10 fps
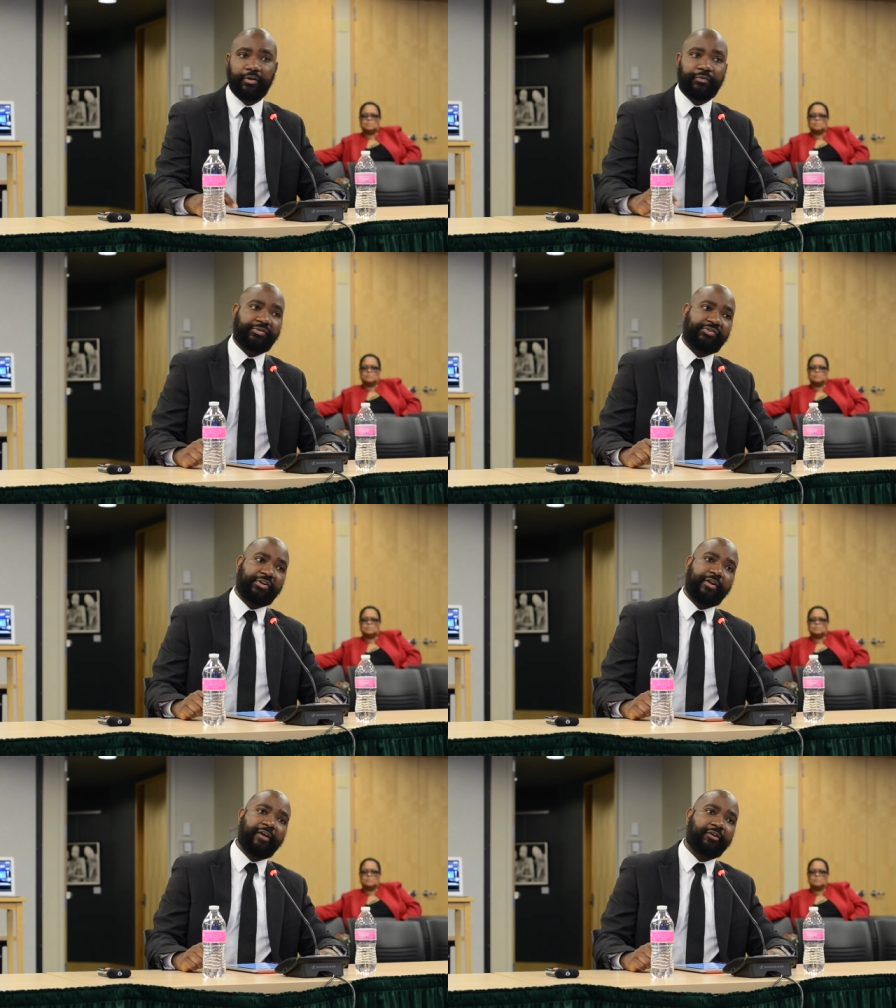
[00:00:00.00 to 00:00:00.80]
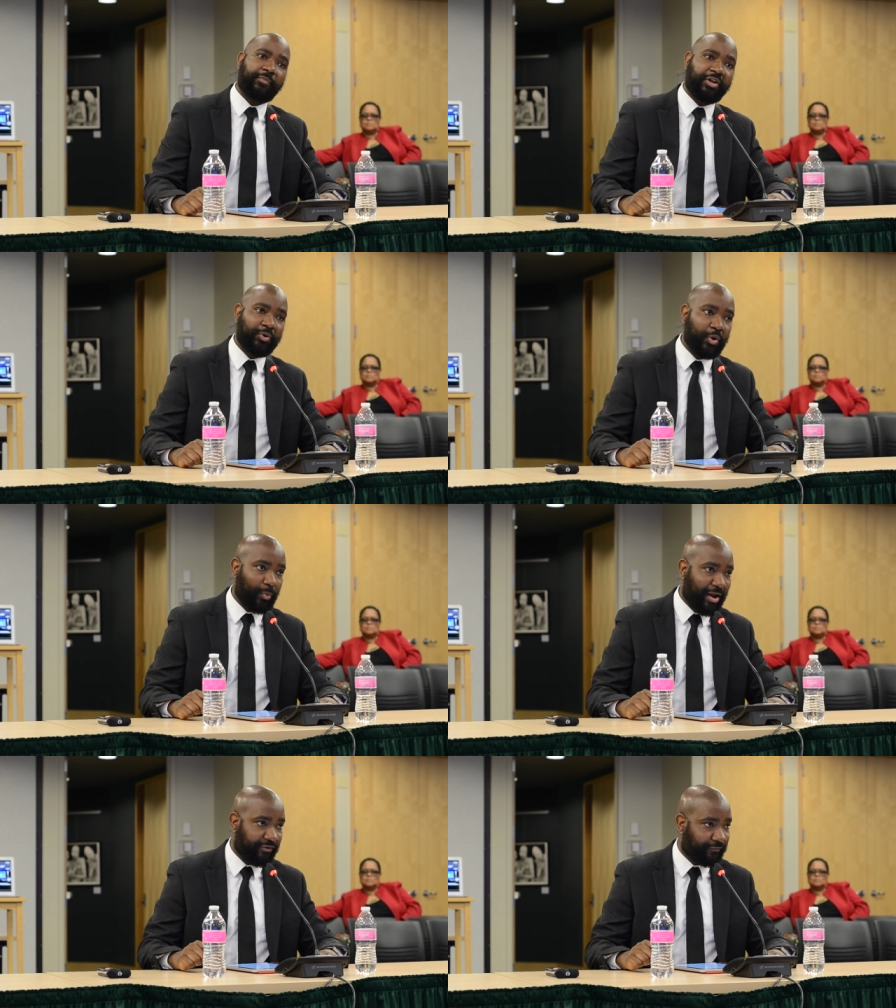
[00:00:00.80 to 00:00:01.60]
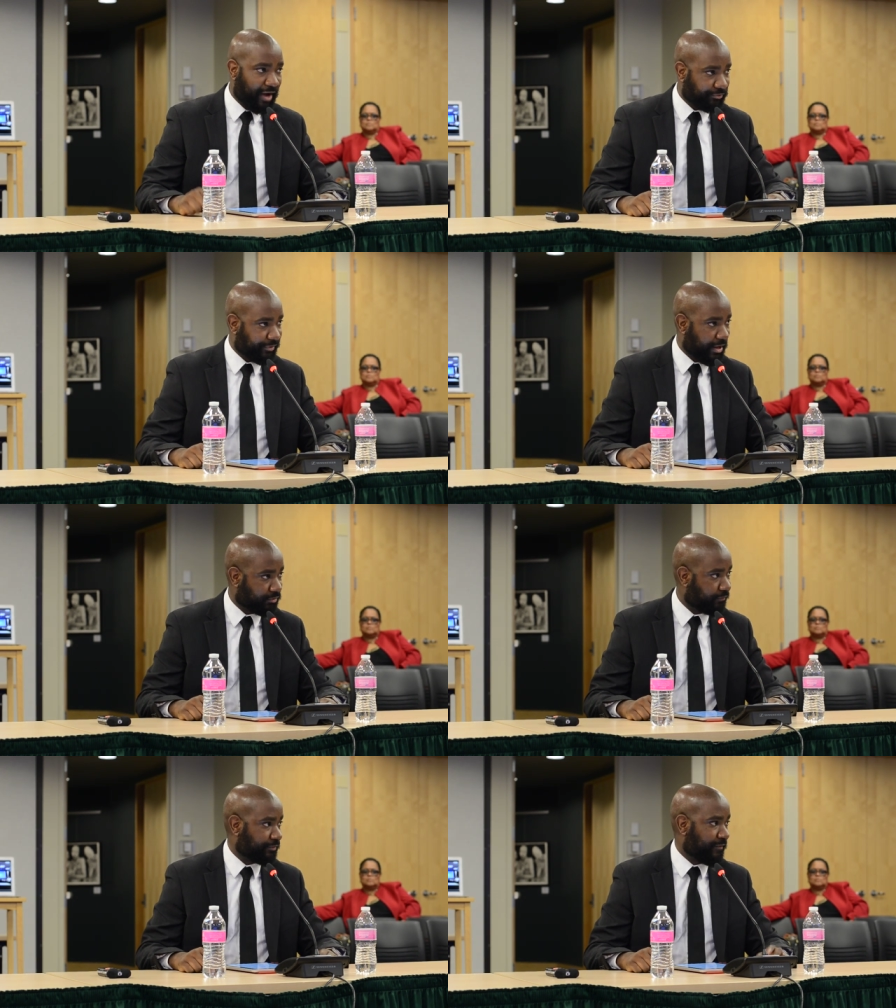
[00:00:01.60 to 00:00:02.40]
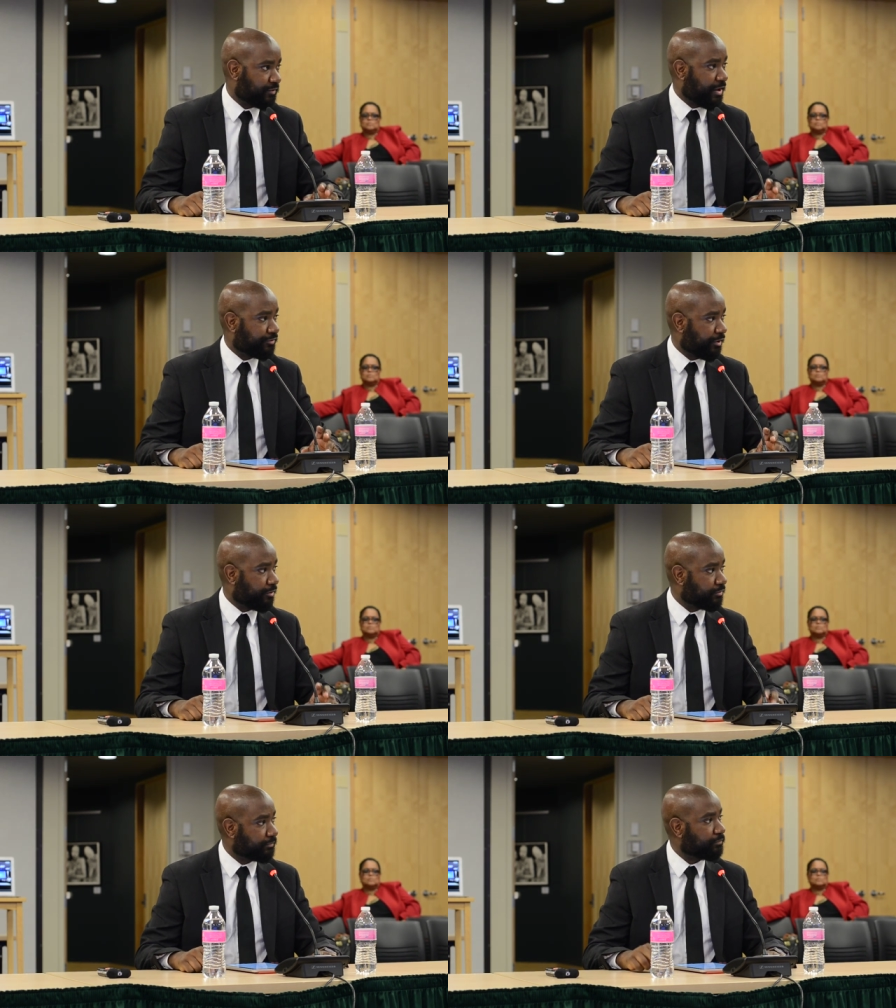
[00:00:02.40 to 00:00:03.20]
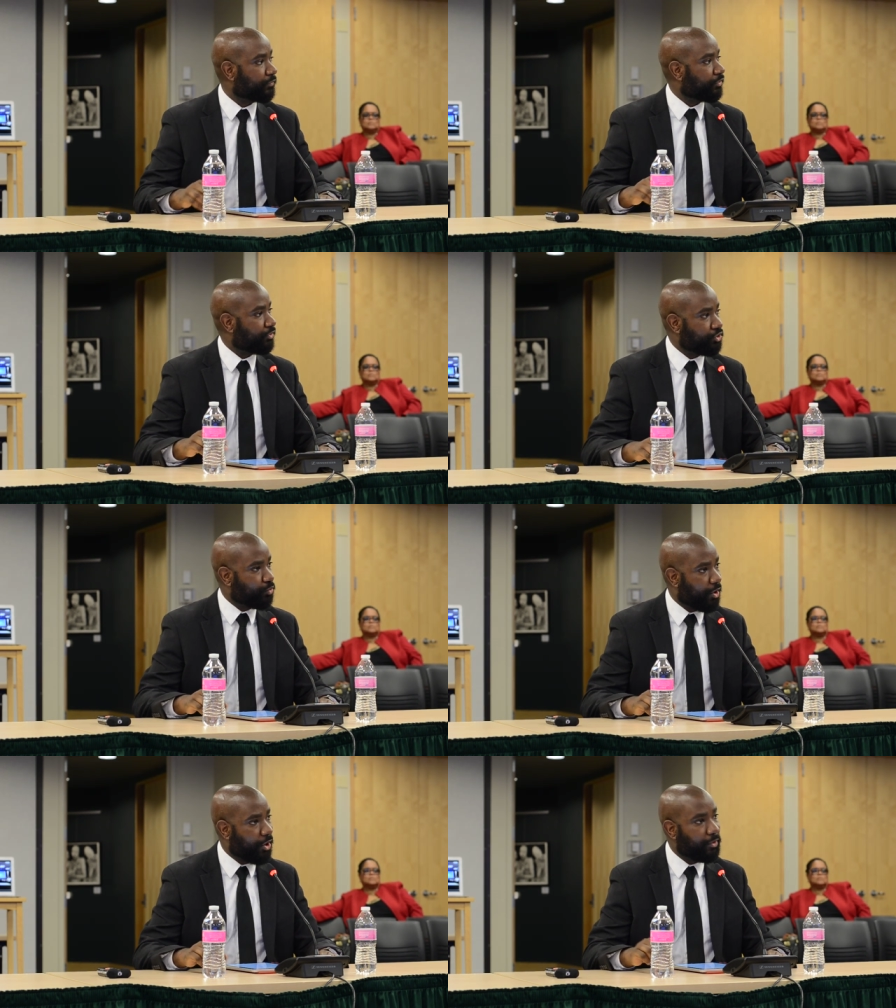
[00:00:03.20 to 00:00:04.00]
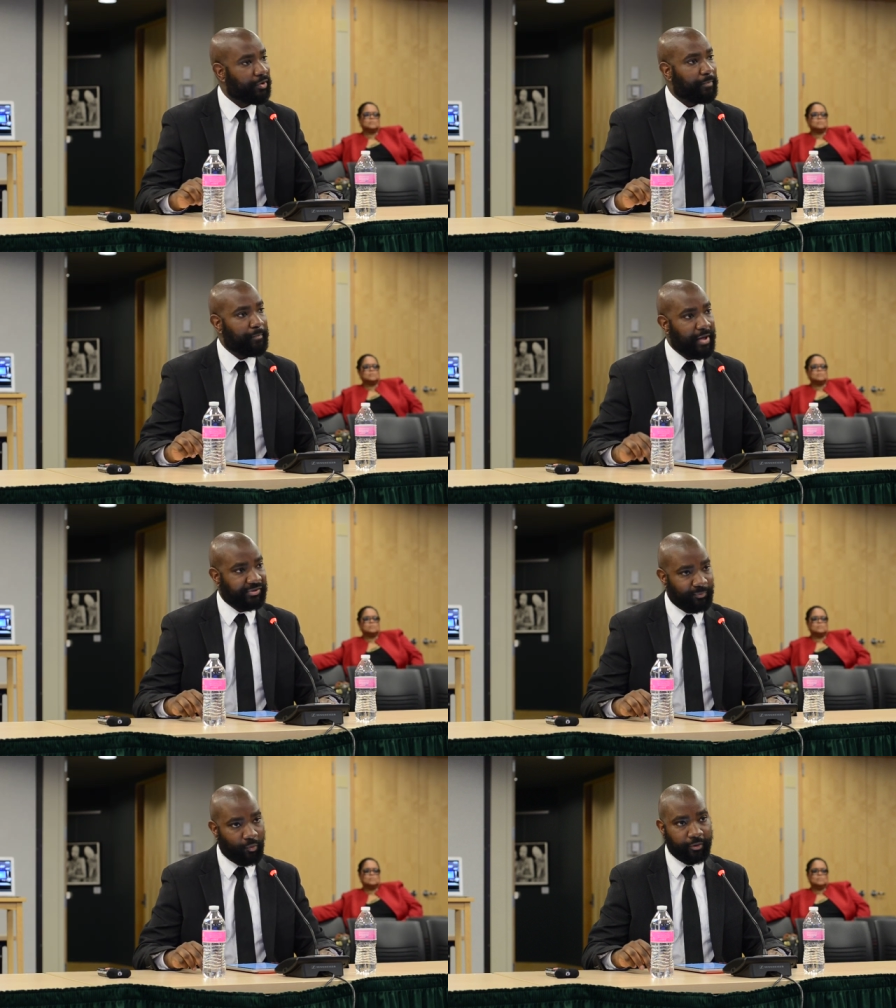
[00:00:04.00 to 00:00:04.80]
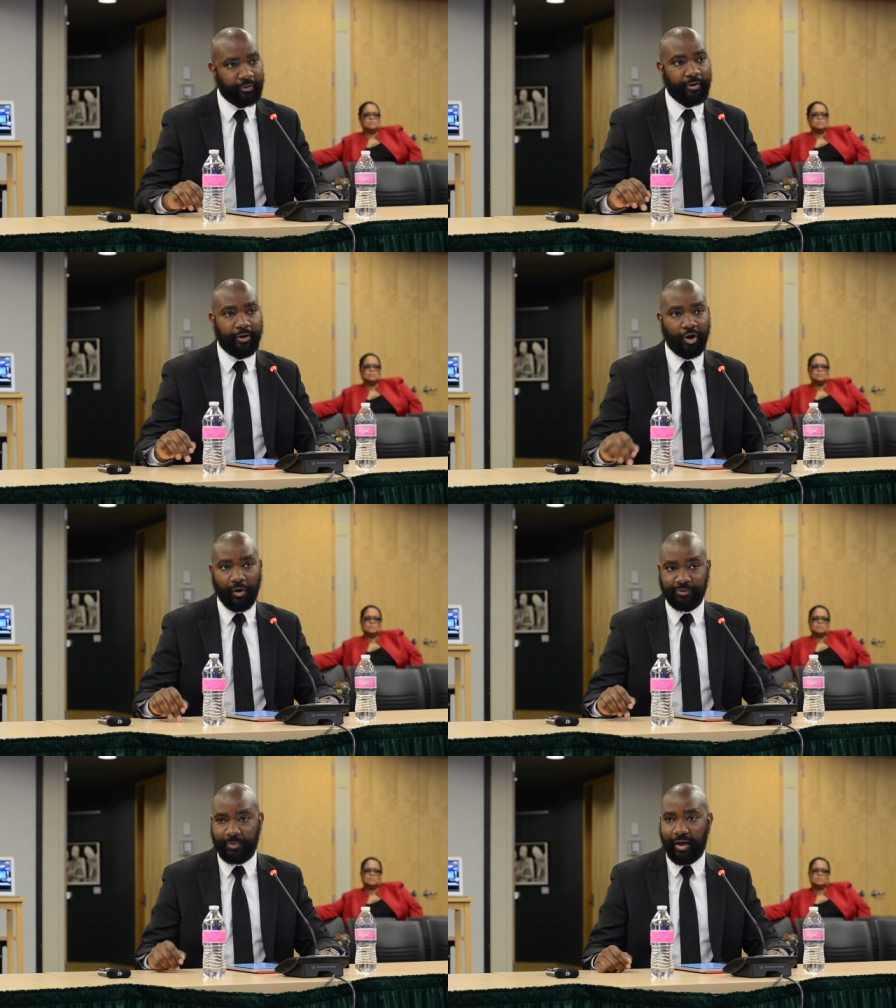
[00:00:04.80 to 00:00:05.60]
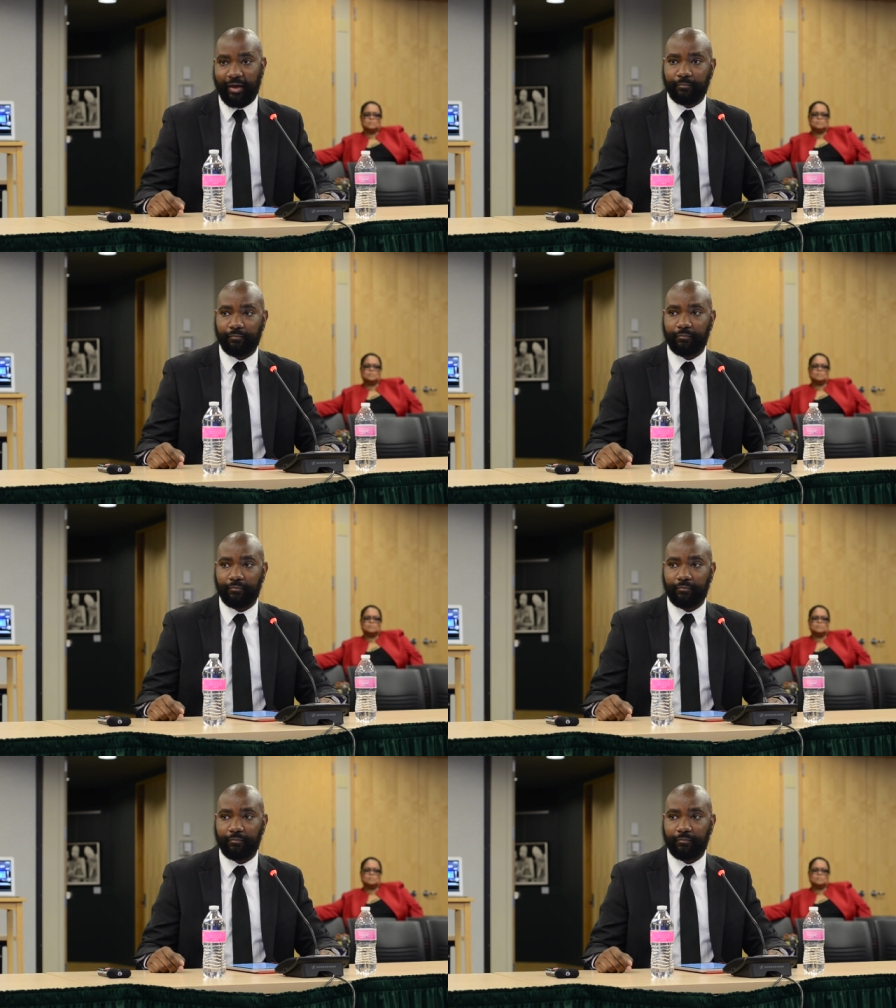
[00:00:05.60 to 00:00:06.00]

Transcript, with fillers: The Senate Ed Committee would have an advisory council of effective educators. You all, PESI Board, and OSPI.